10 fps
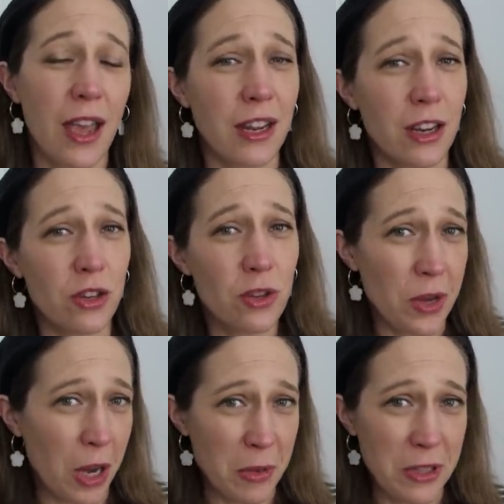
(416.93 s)
a new
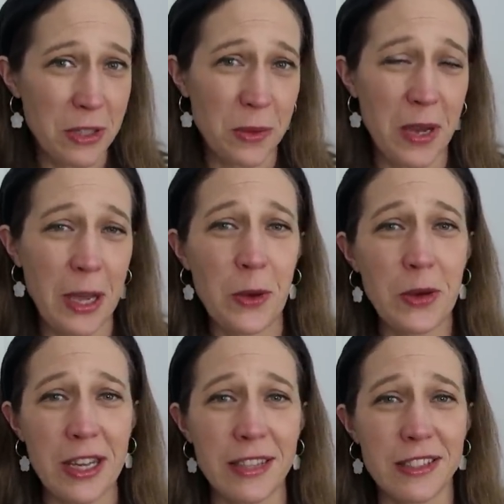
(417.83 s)
garment to wear
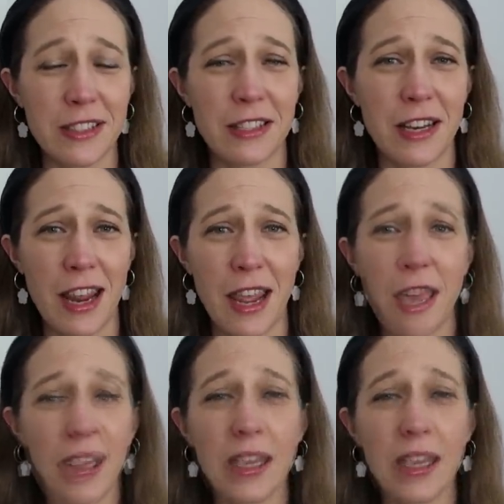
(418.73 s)
on Easter Sunday.